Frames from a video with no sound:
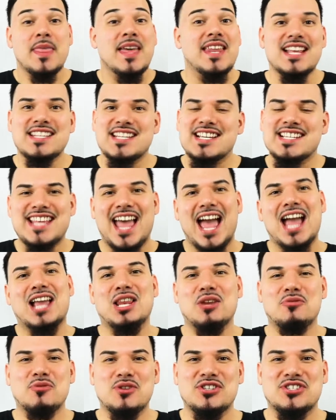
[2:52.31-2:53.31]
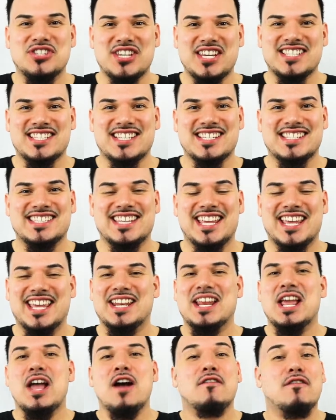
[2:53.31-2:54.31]
And that's exactly what Jesus
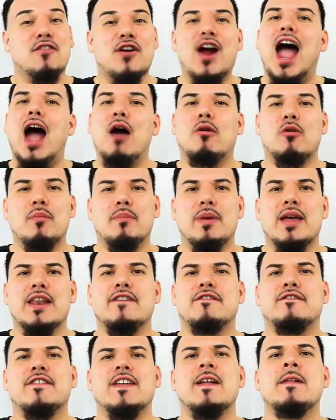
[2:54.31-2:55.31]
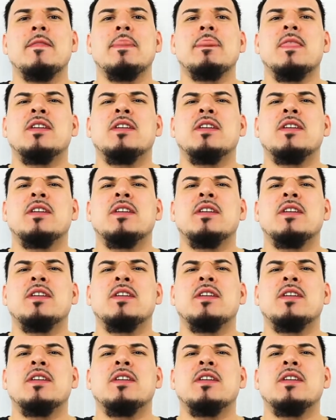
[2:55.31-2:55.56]
did for our benefit.